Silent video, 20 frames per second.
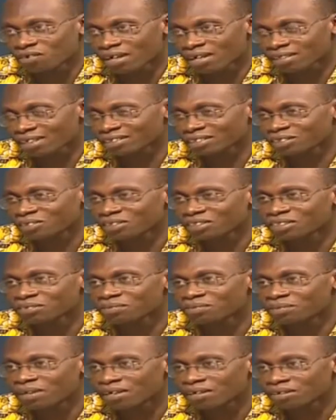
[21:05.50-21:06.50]
as a creative
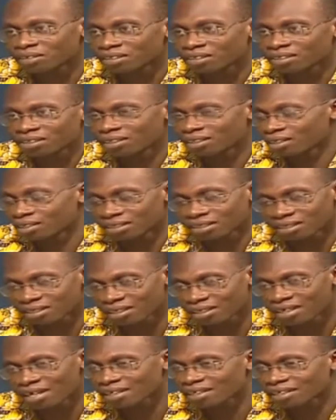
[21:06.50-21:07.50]
writer. Like in
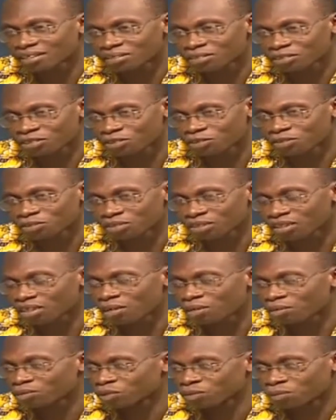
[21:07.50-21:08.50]
Ghana, you should help
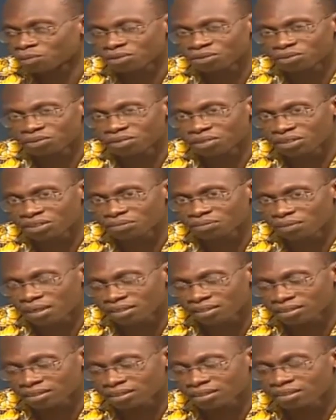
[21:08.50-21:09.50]
support creative
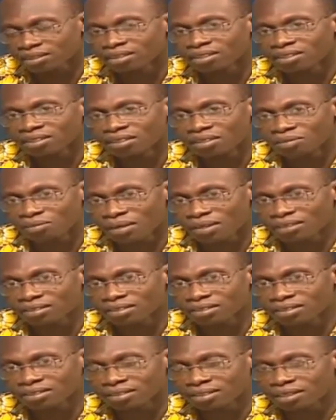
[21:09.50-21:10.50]
writing writers
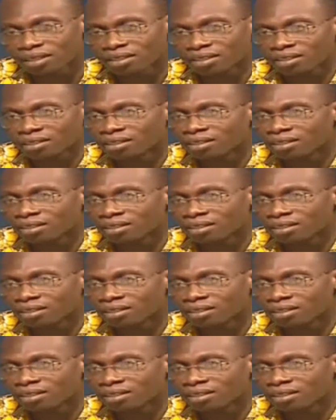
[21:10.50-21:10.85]
in Ghana.